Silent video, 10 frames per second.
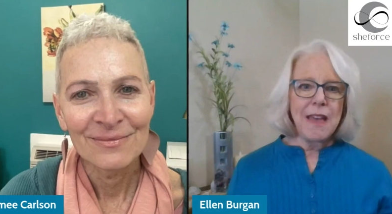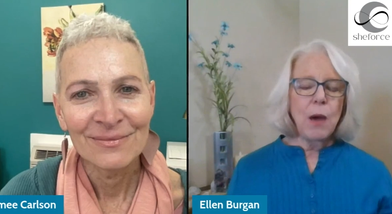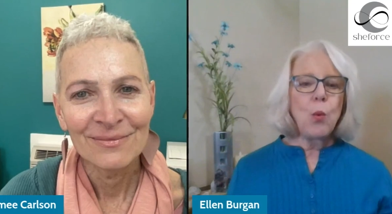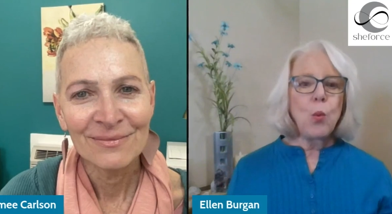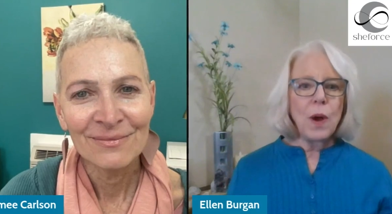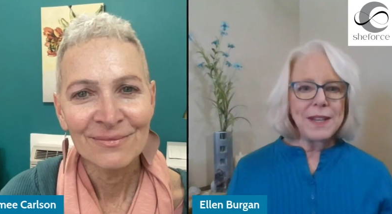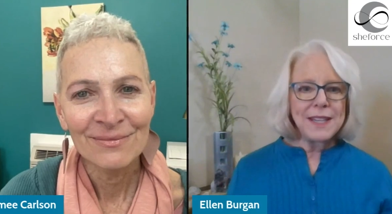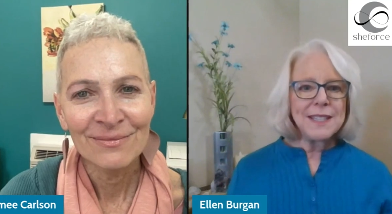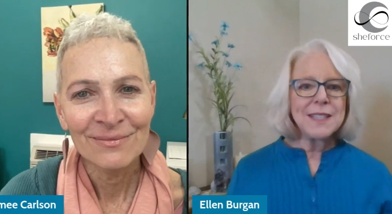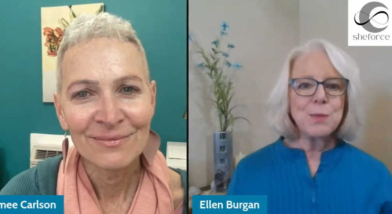Speaker 1: that
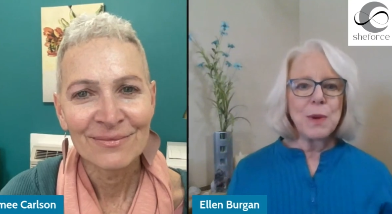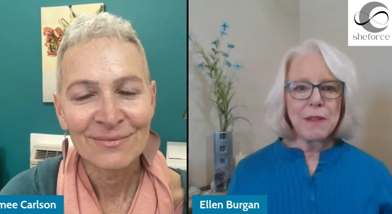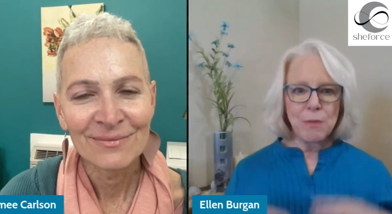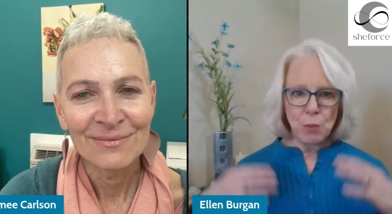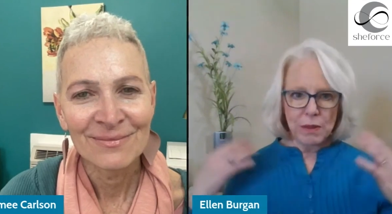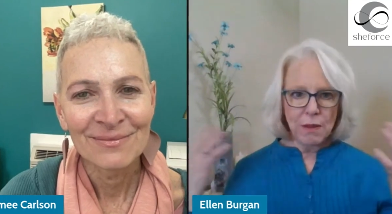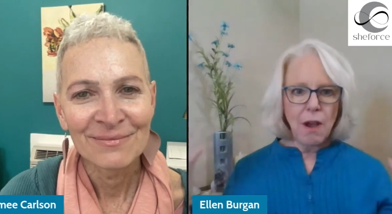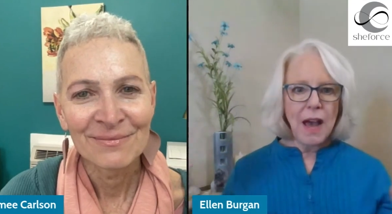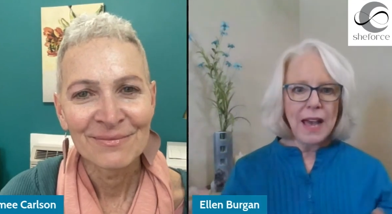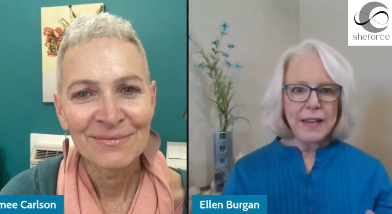oneness with with
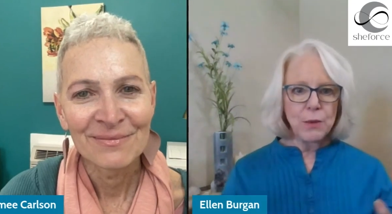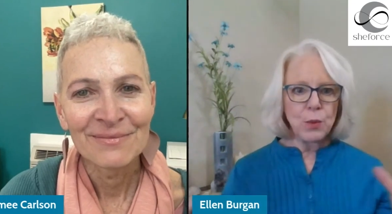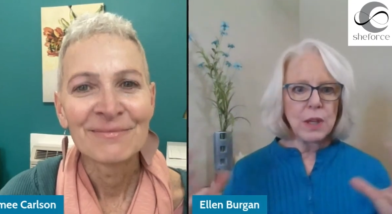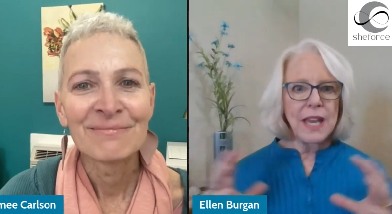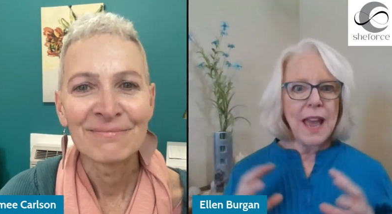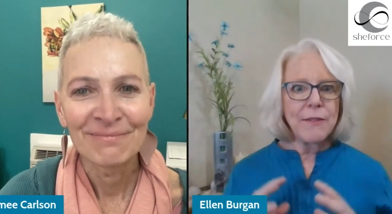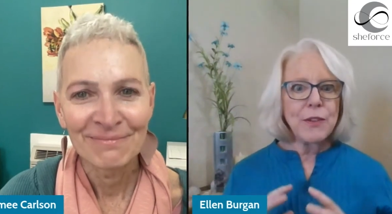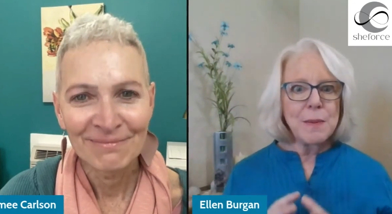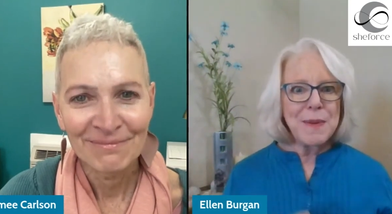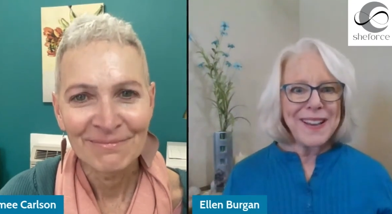God and really
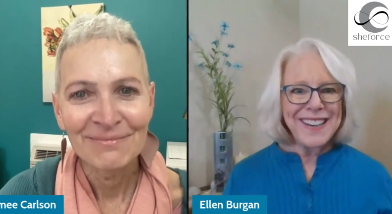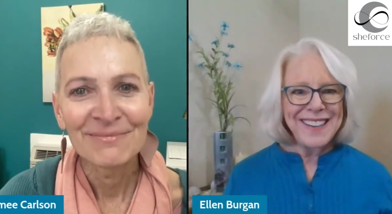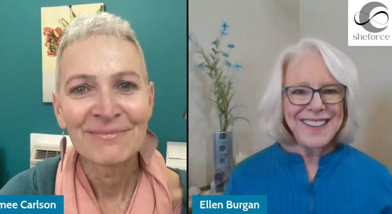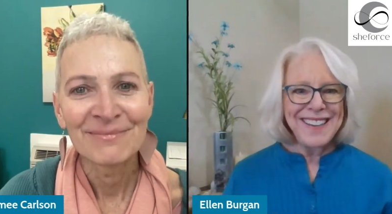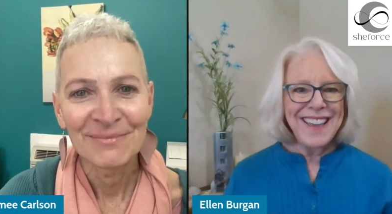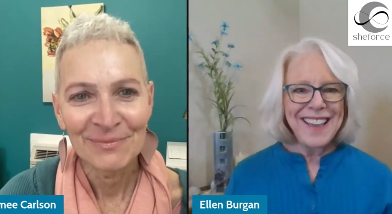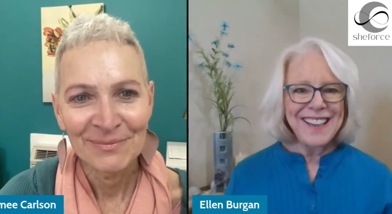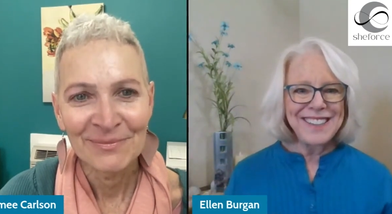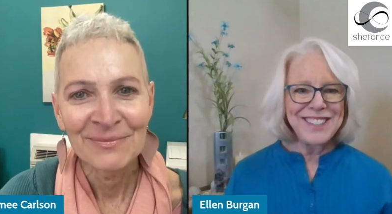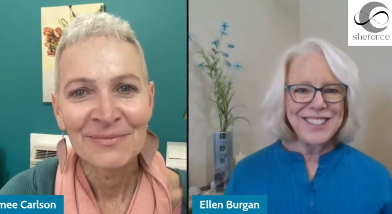everybody,
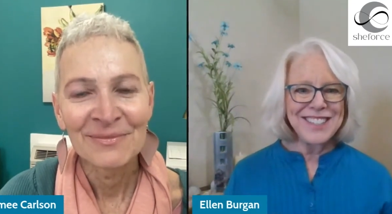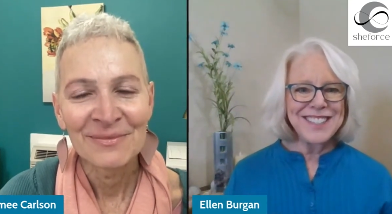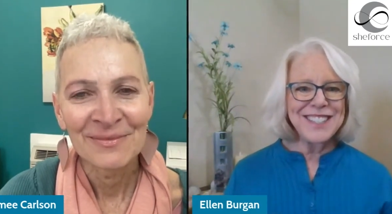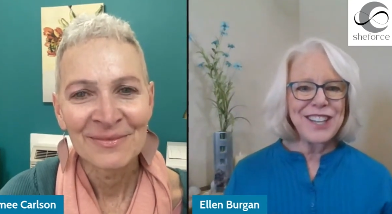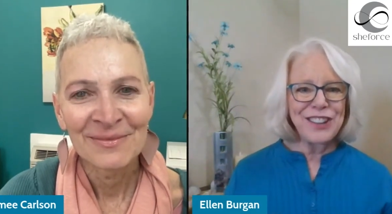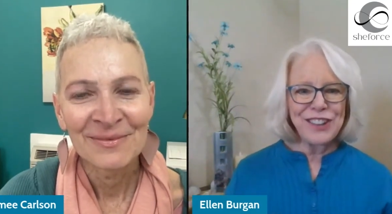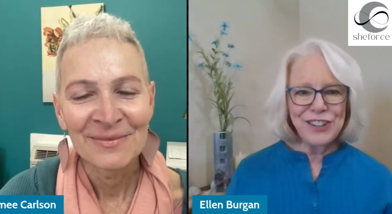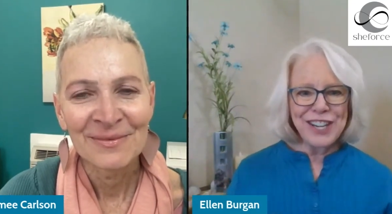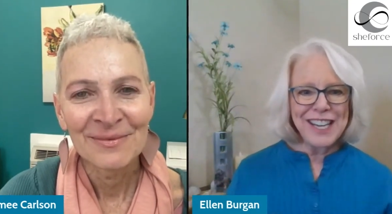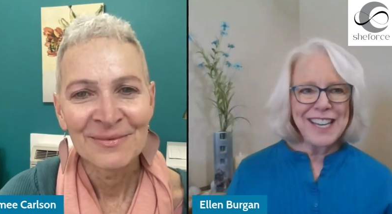and just
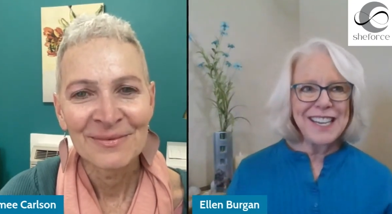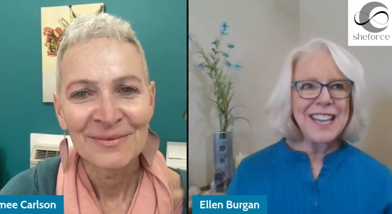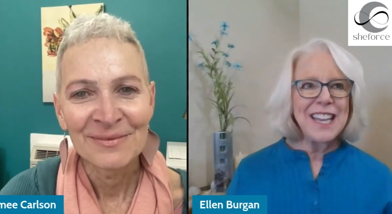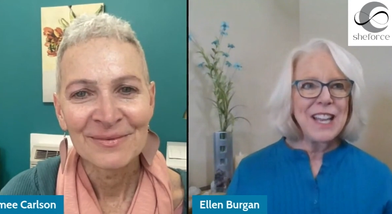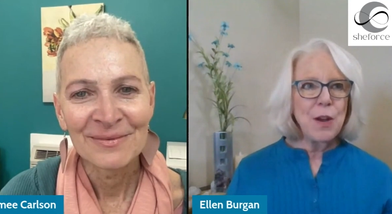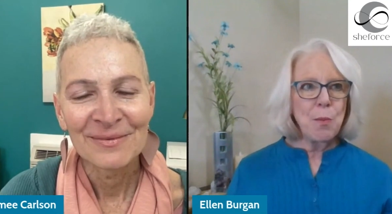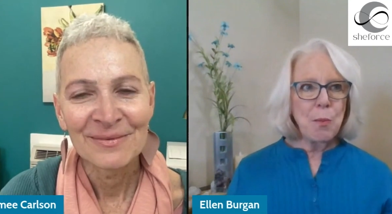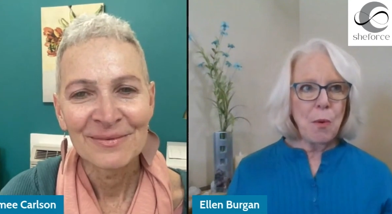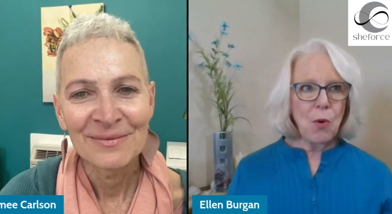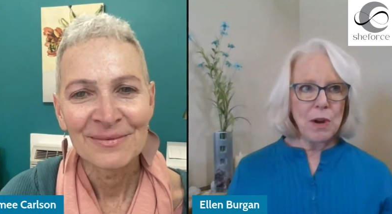learning
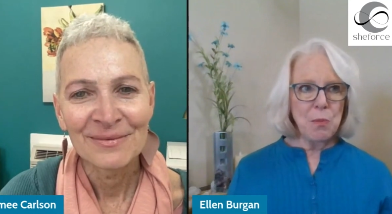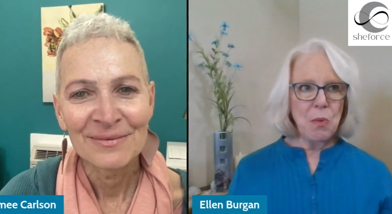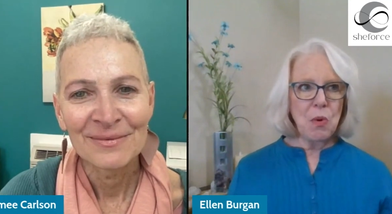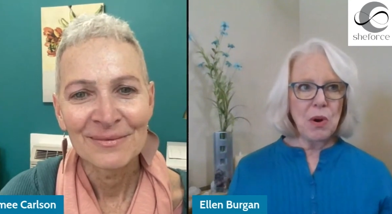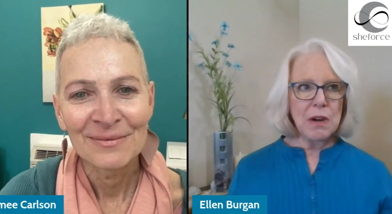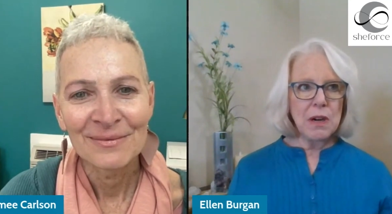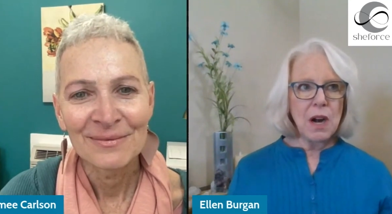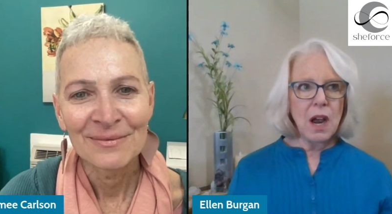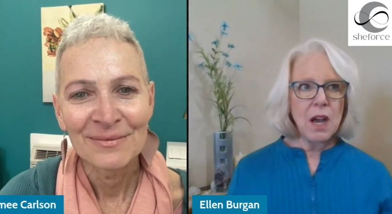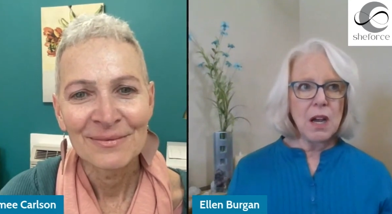more and
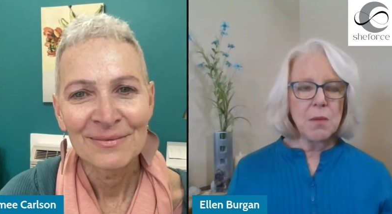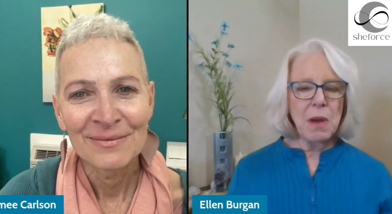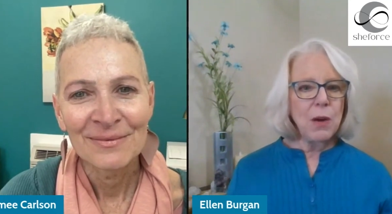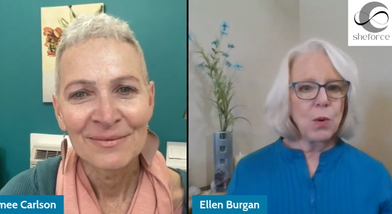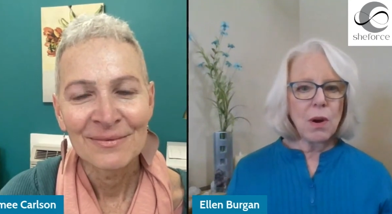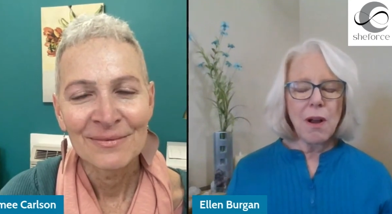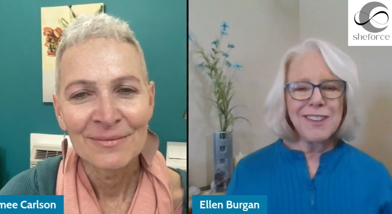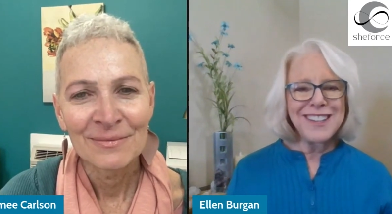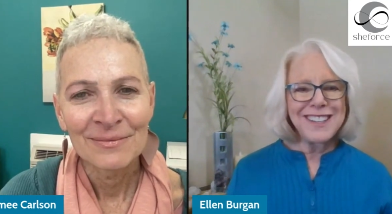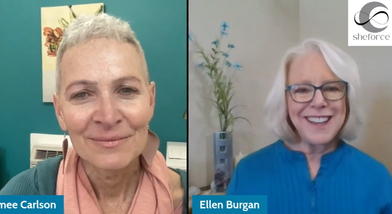more um, how we're
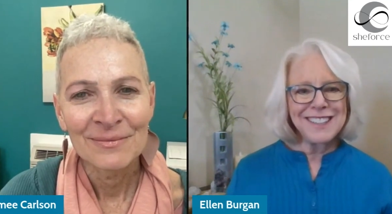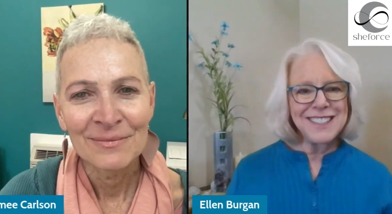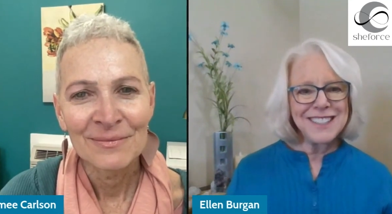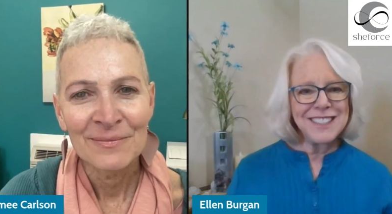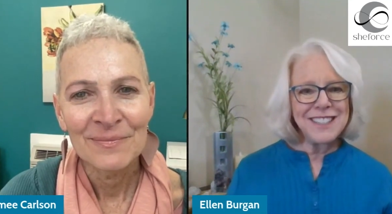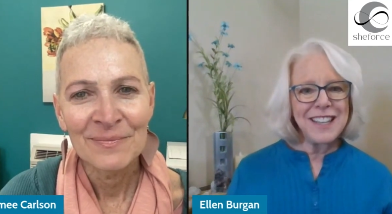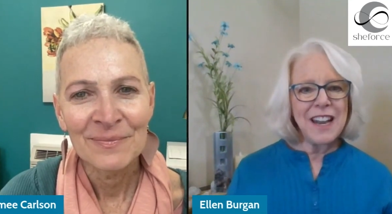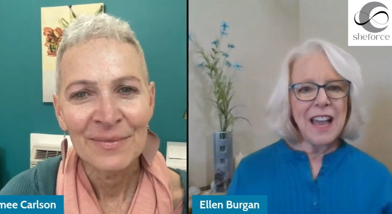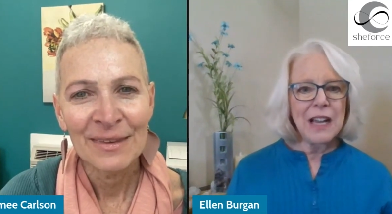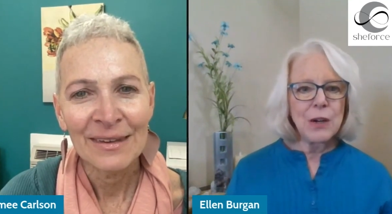all connected
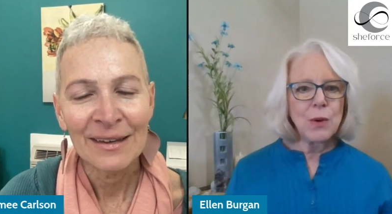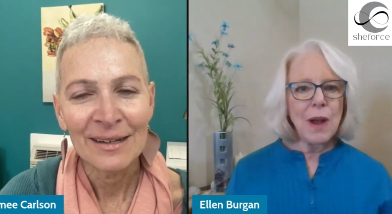and how